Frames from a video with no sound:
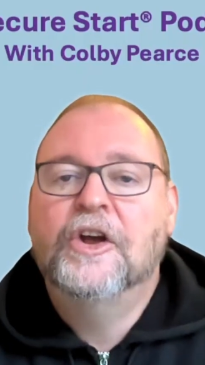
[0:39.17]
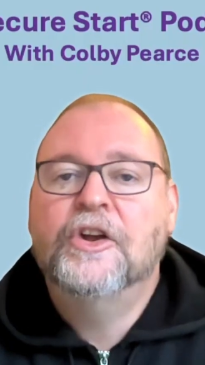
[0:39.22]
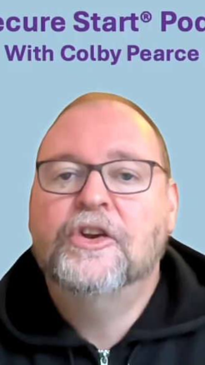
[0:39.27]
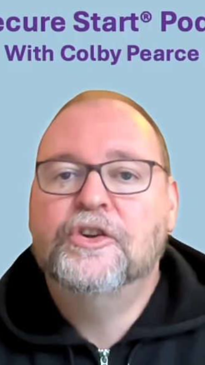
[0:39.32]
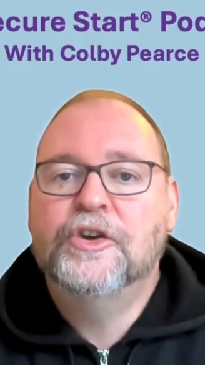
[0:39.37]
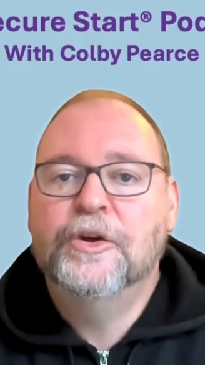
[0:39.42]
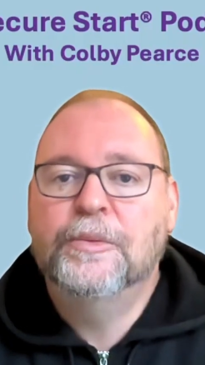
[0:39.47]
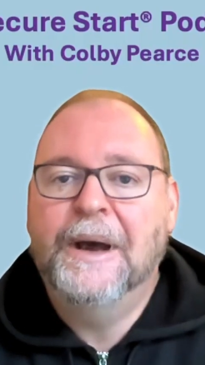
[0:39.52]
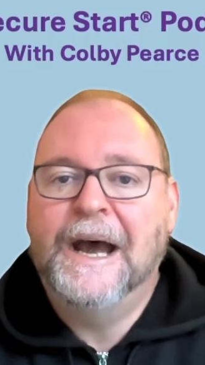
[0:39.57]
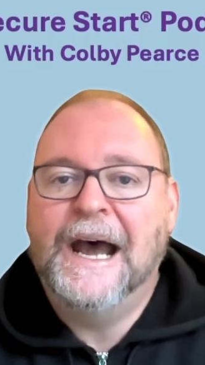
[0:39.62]

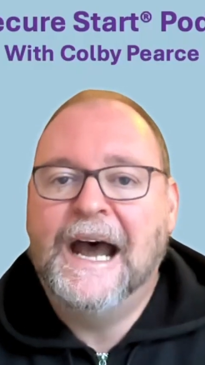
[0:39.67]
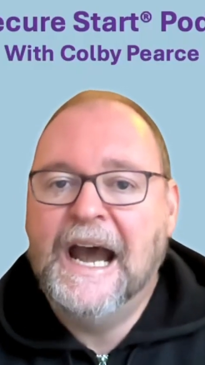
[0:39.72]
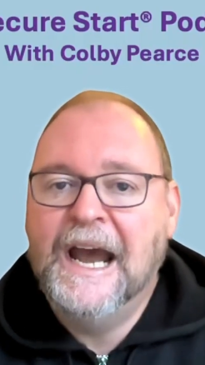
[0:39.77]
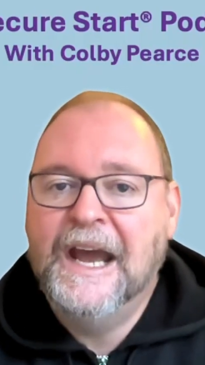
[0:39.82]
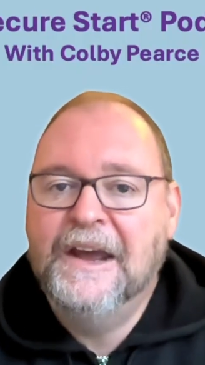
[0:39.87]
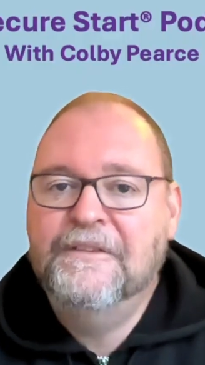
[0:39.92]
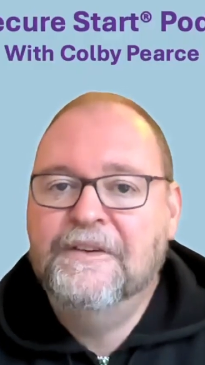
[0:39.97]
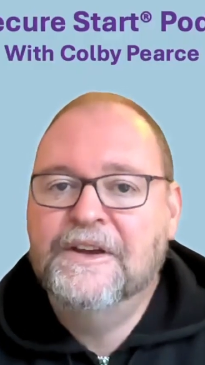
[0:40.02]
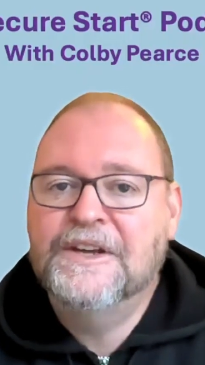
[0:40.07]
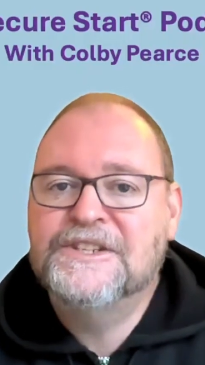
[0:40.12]
to
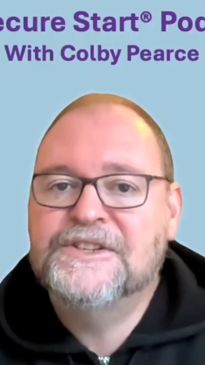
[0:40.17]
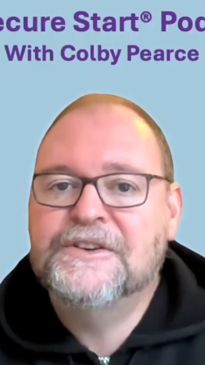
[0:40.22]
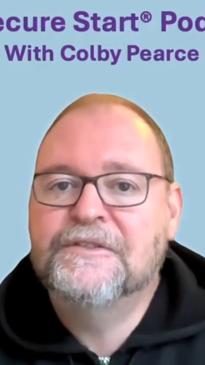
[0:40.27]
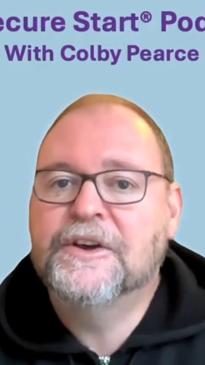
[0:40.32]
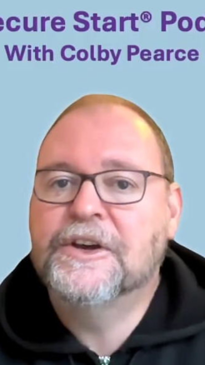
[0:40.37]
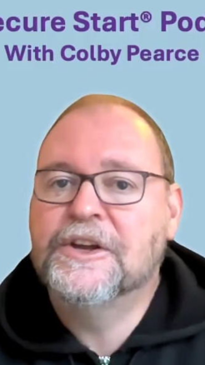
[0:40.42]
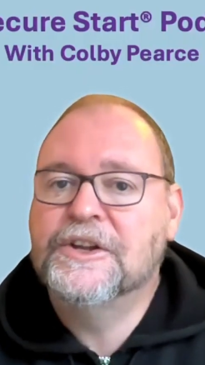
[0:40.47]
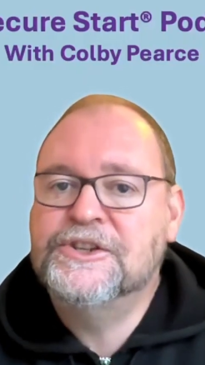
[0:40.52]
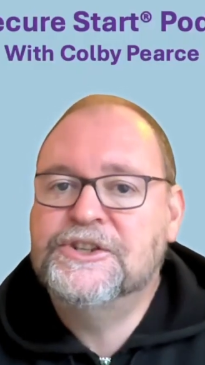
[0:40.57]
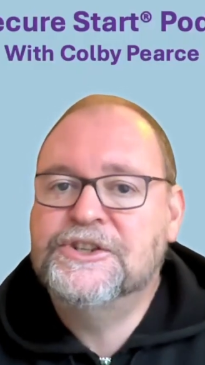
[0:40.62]
behaviours of
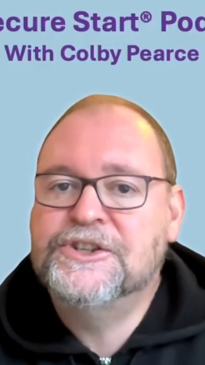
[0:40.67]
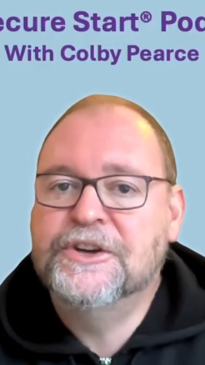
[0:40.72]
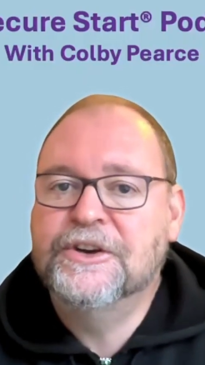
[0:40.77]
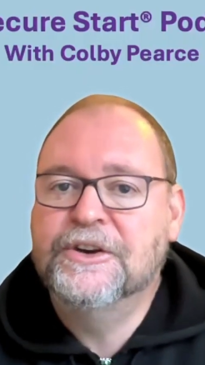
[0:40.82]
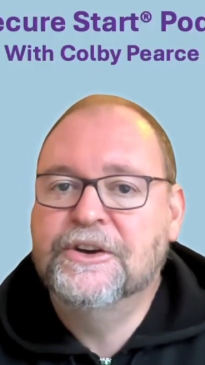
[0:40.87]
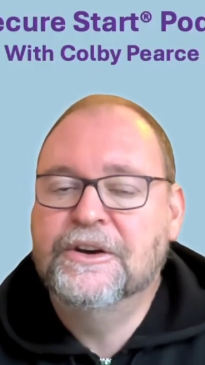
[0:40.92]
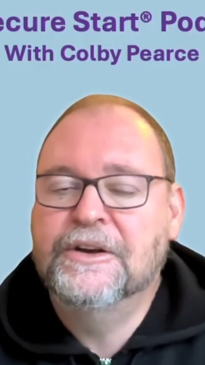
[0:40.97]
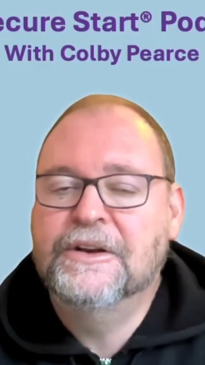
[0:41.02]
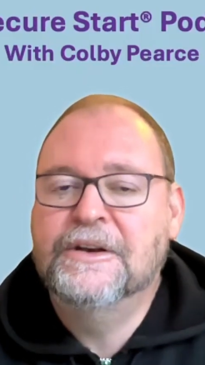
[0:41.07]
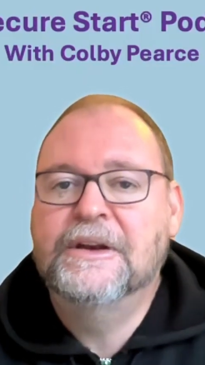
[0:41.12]

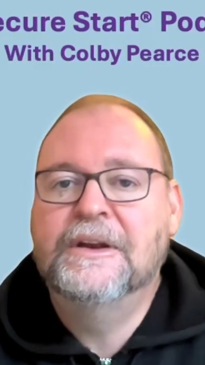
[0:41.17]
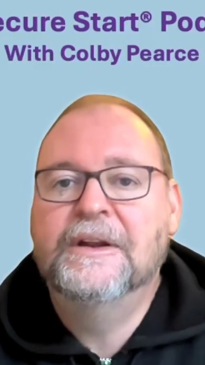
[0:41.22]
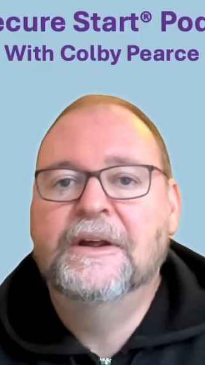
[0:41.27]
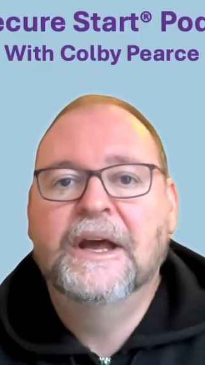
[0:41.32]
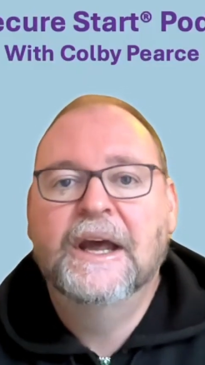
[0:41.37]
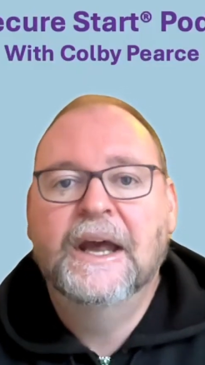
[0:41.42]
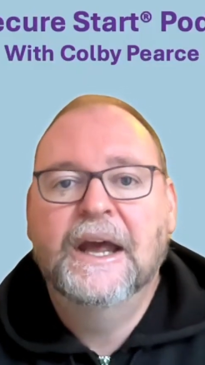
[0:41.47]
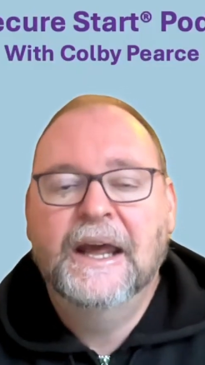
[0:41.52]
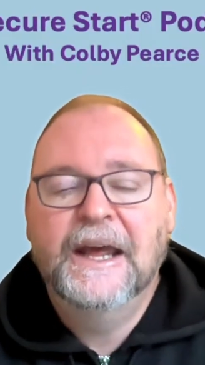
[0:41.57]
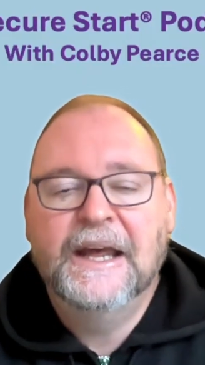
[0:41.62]
concern
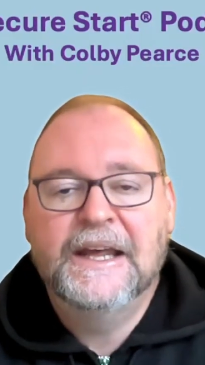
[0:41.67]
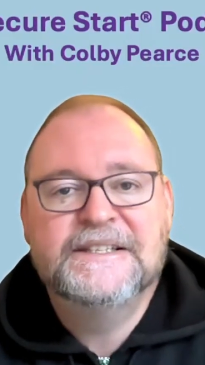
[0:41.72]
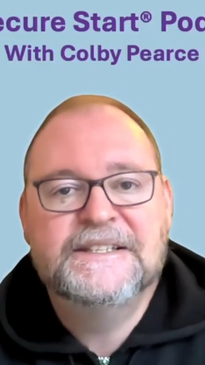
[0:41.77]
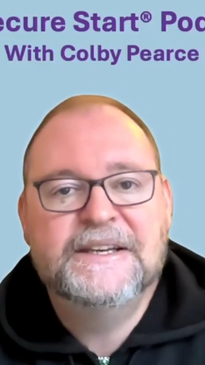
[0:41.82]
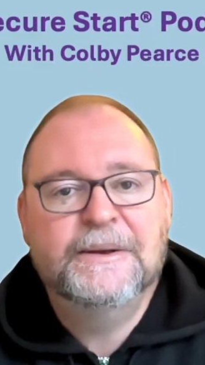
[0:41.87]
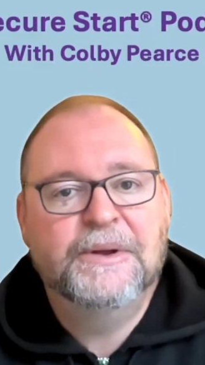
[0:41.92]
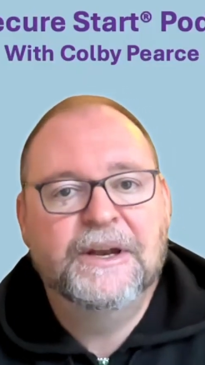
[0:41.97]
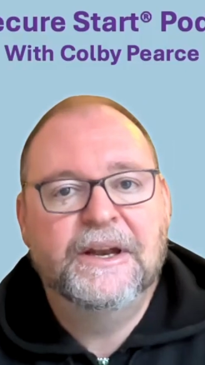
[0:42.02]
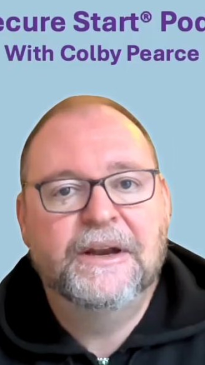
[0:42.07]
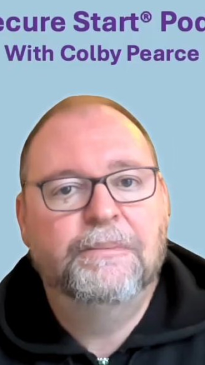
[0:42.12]

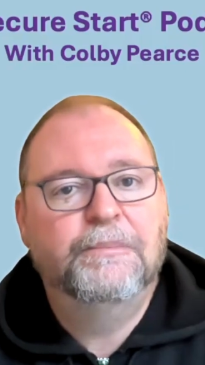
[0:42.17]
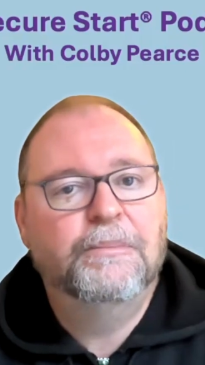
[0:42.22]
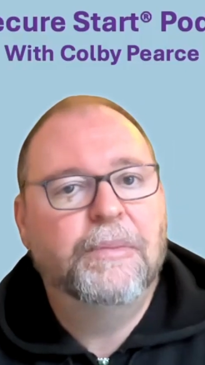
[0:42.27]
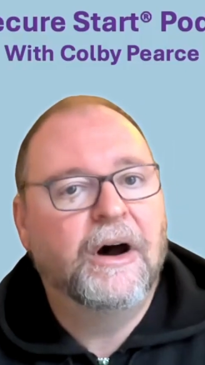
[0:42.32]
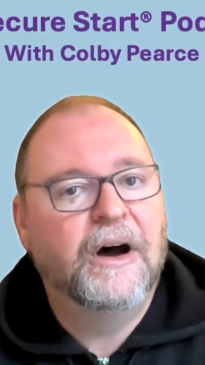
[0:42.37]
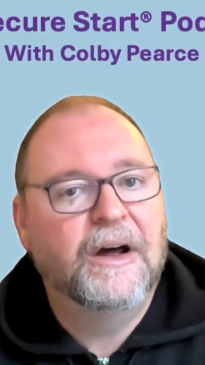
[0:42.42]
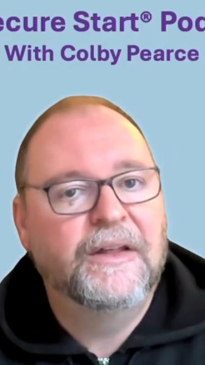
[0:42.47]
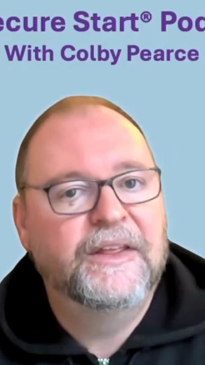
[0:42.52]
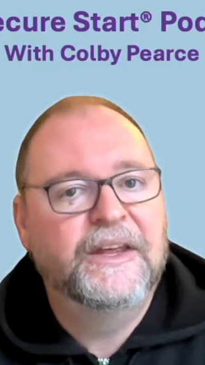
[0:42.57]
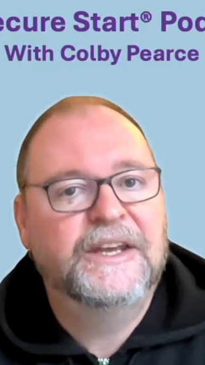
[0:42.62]
exhibited
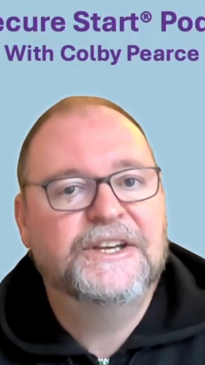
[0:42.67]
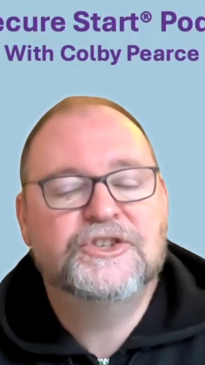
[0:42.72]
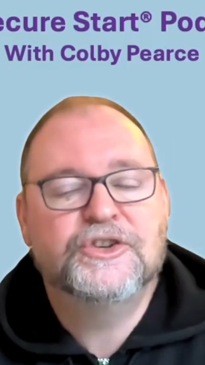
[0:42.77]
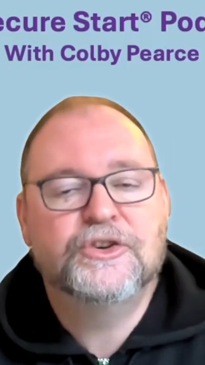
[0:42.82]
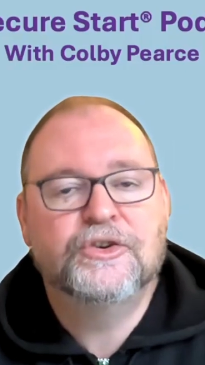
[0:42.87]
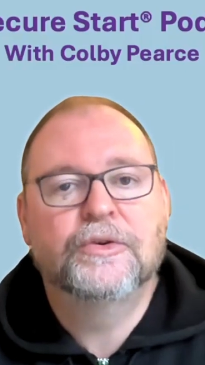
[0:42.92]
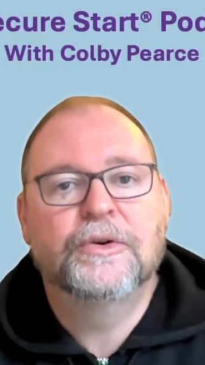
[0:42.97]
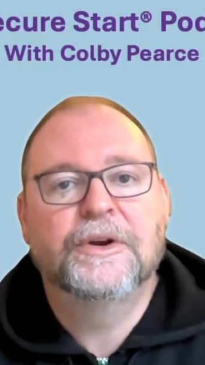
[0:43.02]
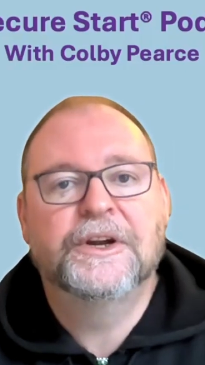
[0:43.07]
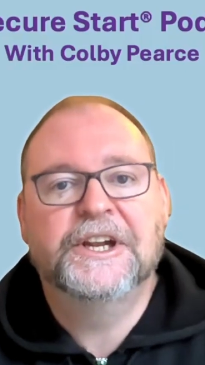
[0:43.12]
by these
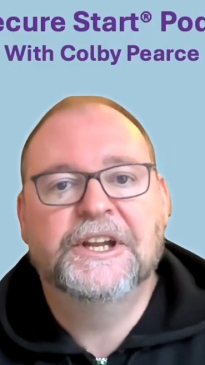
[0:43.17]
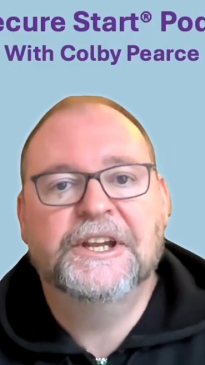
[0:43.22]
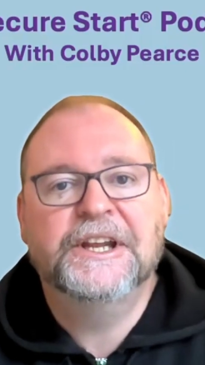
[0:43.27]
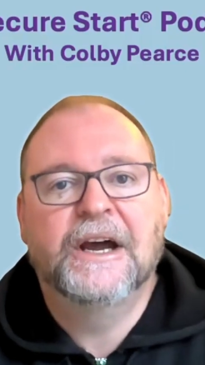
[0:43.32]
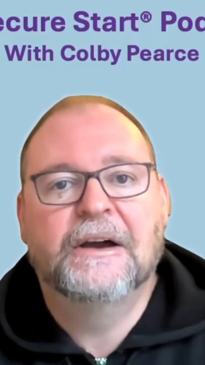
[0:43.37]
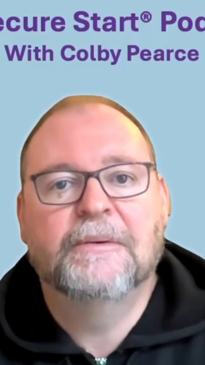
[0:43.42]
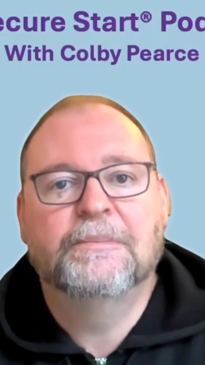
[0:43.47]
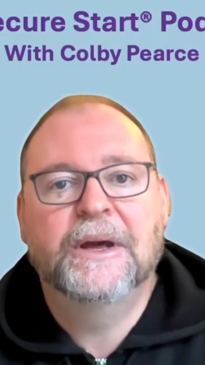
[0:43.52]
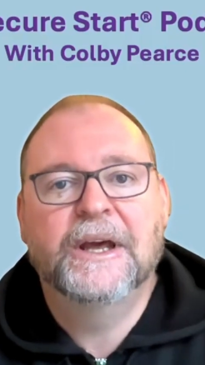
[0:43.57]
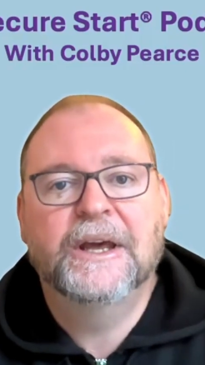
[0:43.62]
children and
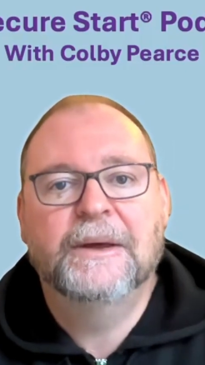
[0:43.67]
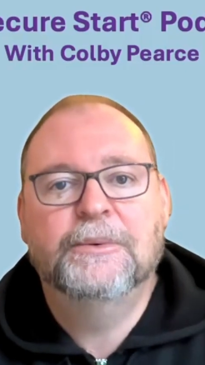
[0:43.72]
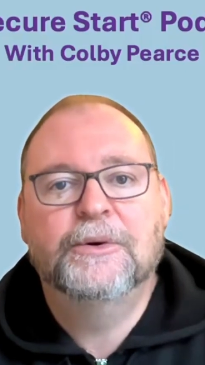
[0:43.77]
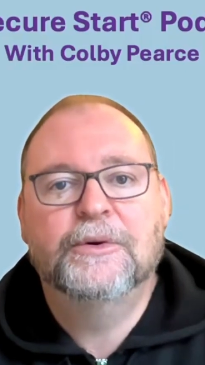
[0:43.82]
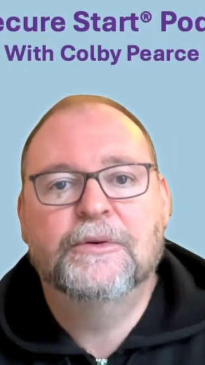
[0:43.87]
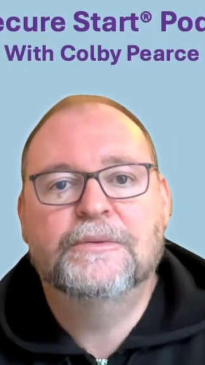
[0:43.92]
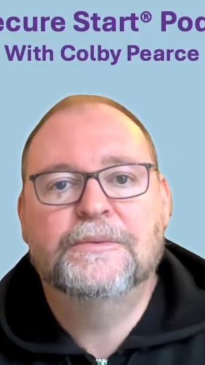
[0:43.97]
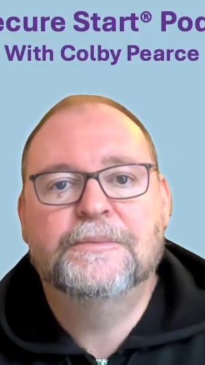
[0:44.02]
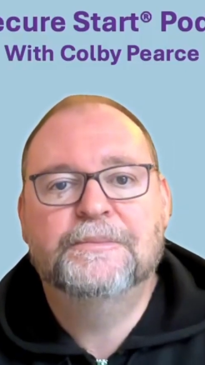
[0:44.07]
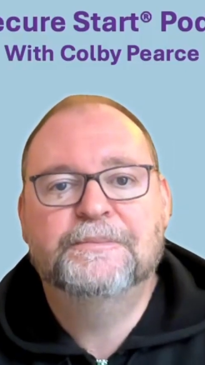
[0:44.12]
young
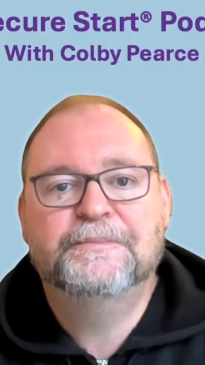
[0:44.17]
people.